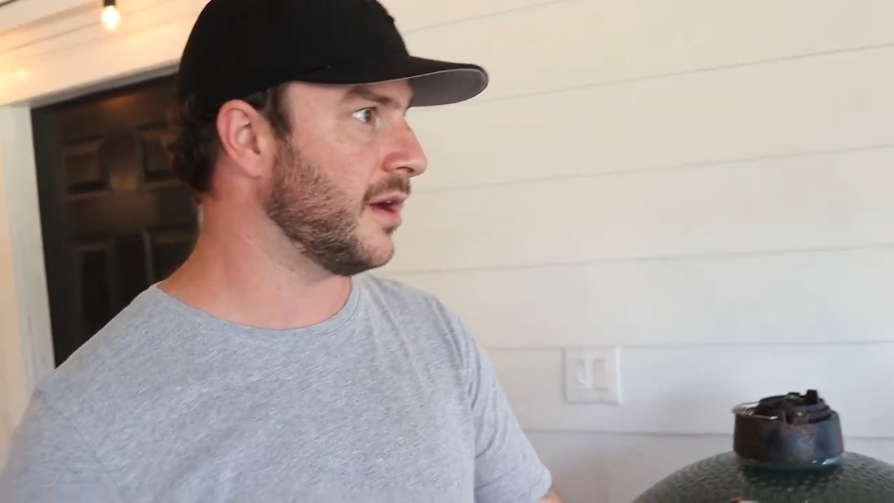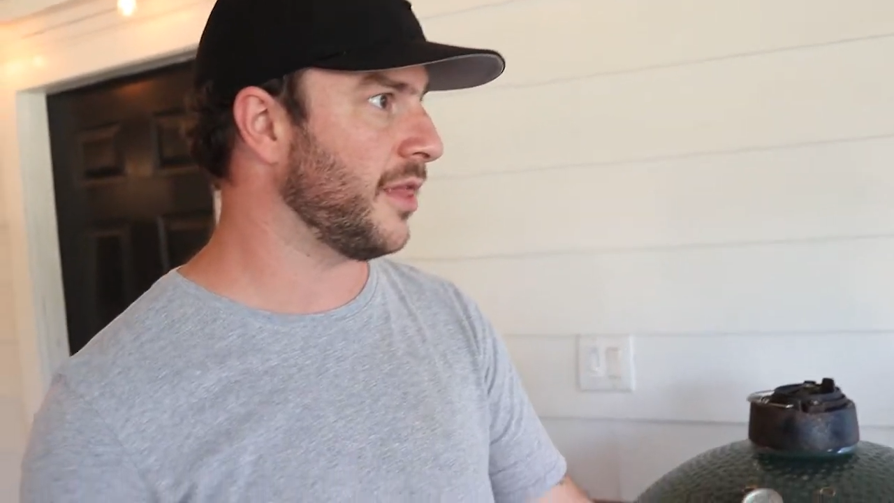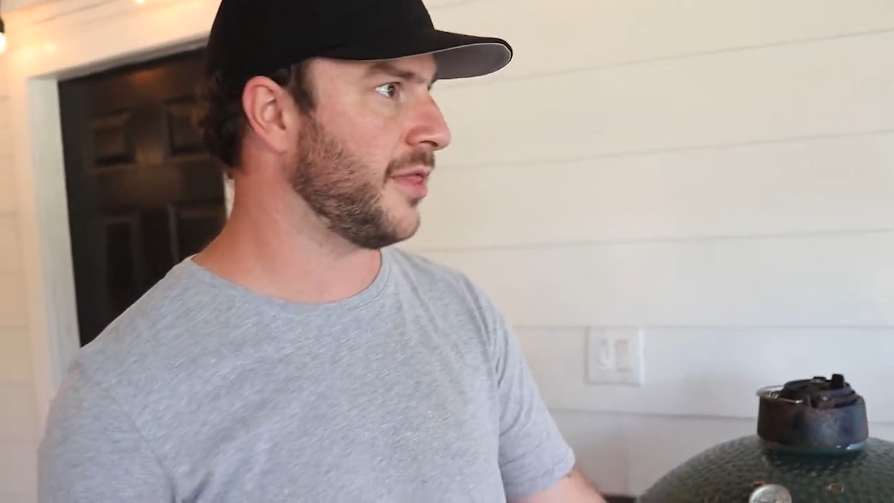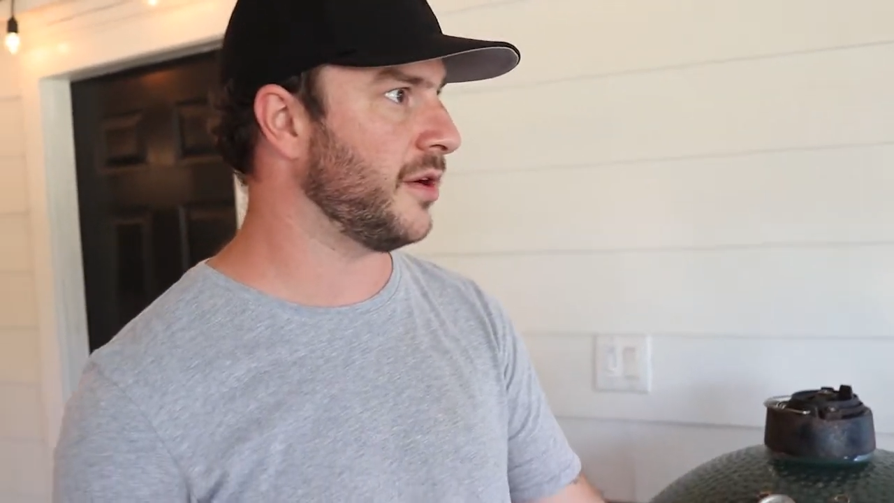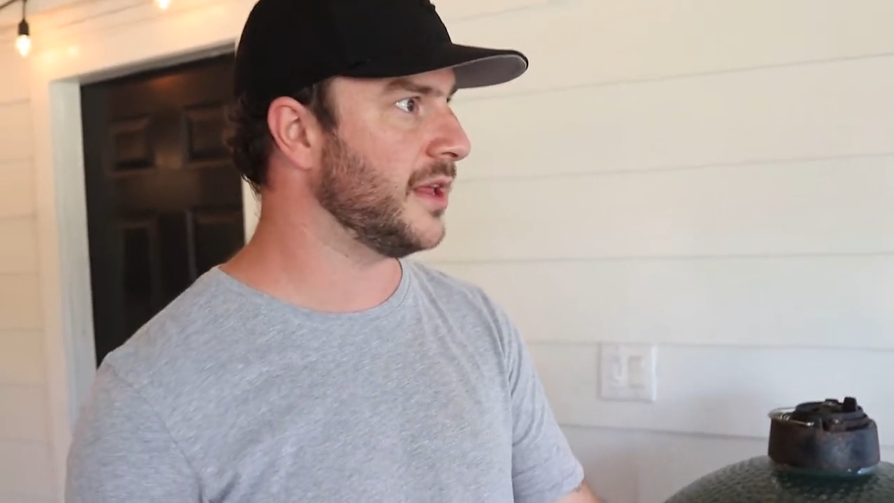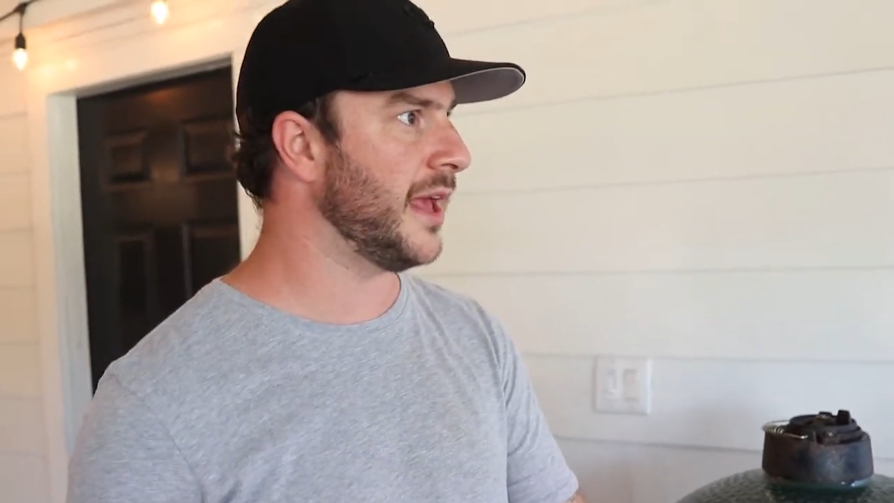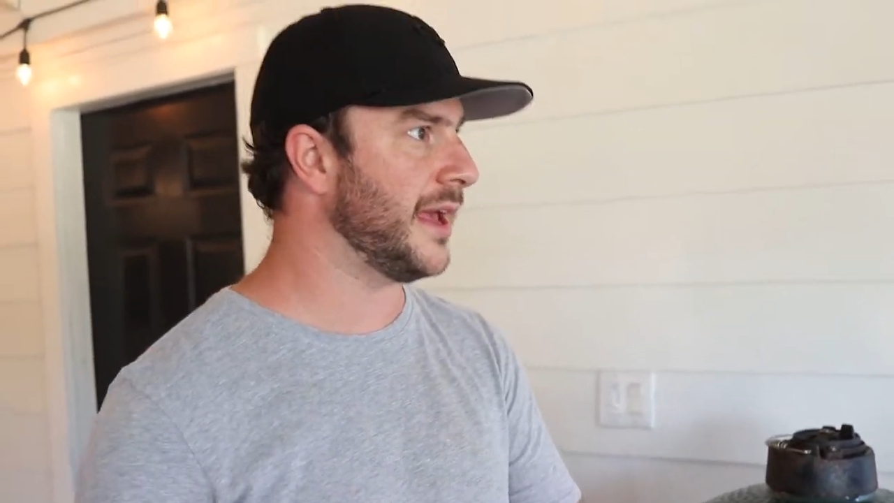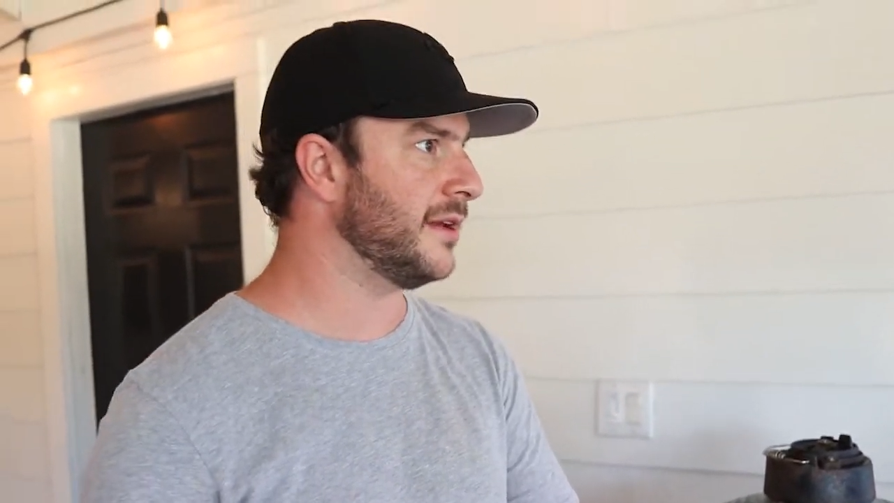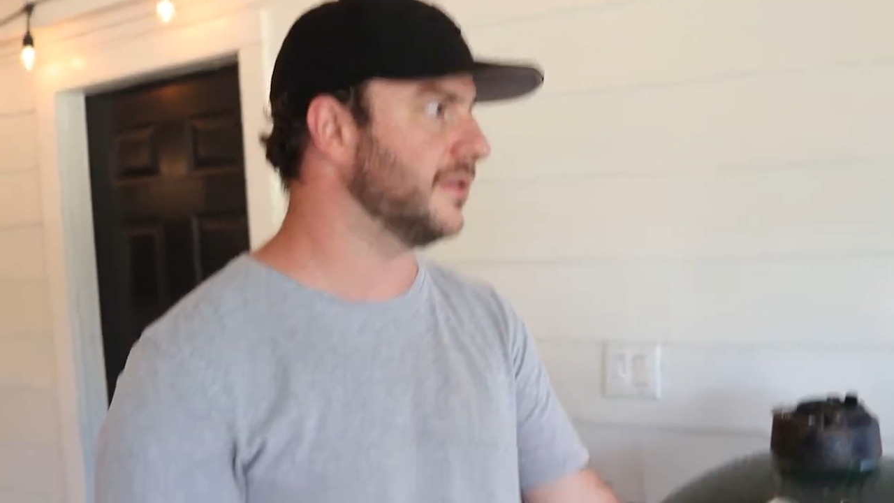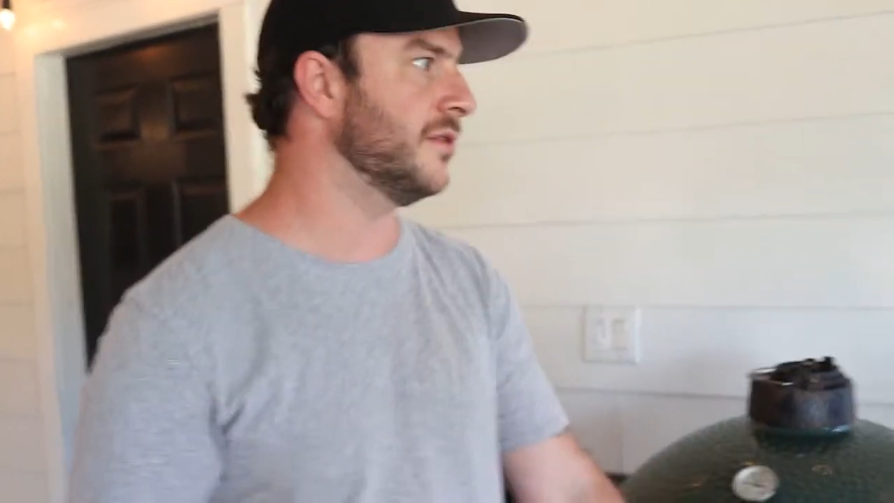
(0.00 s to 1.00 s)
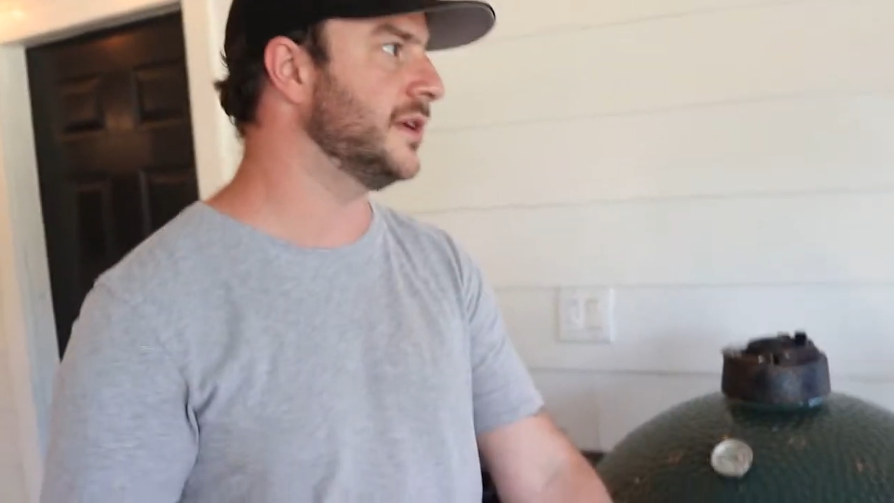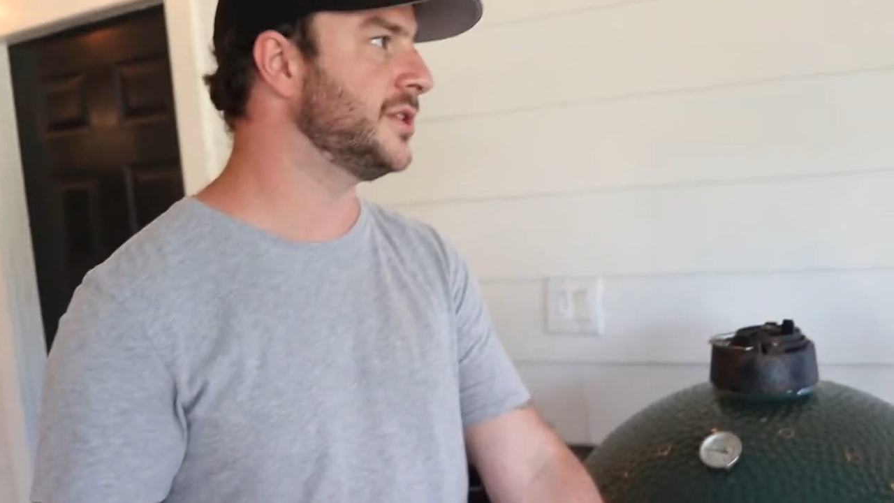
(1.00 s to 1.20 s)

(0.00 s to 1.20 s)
a 38 degree